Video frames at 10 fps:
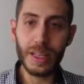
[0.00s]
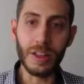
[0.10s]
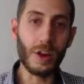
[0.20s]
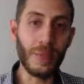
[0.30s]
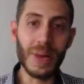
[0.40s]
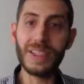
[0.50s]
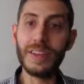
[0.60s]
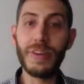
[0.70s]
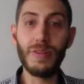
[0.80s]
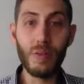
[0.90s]
learn about
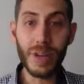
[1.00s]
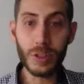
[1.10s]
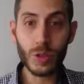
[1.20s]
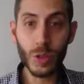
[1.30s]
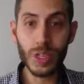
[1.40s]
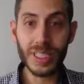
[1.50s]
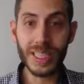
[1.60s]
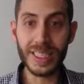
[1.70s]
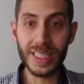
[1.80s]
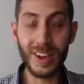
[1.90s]
different
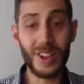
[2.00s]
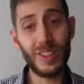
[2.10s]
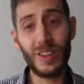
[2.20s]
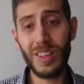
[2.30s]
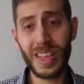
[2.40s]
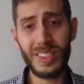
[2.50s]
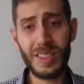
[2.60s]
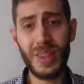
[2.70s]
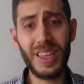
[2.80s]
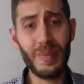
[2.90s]
resources, and also look at
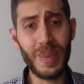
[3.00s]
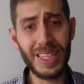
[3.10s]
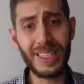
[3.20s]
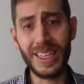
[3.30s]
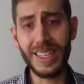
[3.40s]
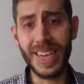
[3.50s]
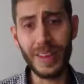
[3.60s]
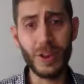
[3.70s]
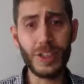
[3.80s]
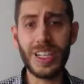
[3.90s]
some of the amazing
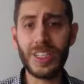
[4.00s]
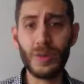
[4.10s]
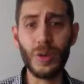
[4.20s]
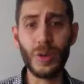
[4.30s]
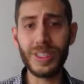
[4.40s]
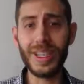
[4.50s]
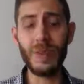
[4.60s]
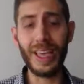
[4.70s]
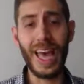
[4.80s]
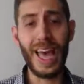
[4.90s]
diverse entrepreneurs that
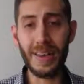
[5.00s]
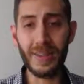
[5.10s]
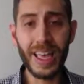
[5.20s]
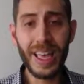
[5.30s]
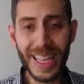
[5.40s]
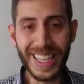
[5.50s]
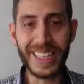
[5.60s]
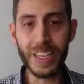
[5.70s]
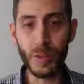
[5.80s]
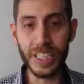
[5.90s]
we have in
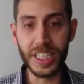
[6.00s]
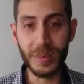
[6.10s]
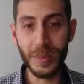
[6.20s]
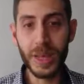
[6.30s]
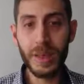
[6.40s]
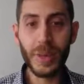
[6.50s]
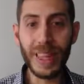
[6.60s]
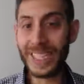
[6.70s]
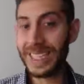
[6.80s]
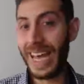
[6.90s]
the arena. But
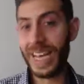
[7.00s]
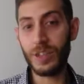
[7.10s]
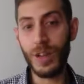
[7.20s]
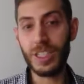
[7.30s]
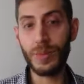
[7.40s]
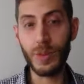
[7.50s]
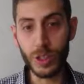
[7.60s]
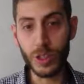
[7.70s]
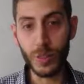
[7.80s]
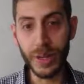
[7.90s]
that's National
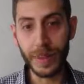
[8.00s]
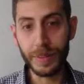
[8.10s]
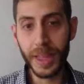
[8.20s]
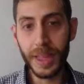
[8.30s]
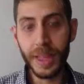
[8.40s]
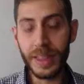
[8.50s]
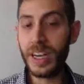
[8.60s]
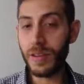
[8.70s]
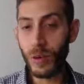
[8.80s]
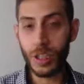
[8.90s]
Entrepreneurship Week. Then,
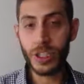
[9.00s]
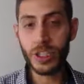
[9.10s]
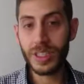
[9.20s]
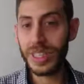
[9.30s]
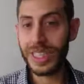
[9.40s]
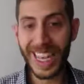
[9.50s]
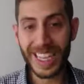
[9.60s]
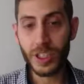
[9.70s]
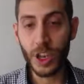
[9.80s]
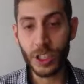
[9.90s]
of course, the
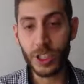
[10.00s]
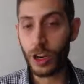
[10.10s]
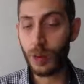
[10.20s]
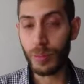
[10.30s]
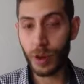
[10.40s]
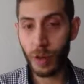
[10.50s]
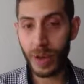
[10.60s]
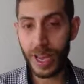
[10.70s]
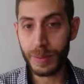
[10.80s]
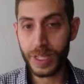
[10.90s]
Techstars startup
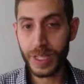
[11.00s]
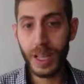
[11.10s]
programs.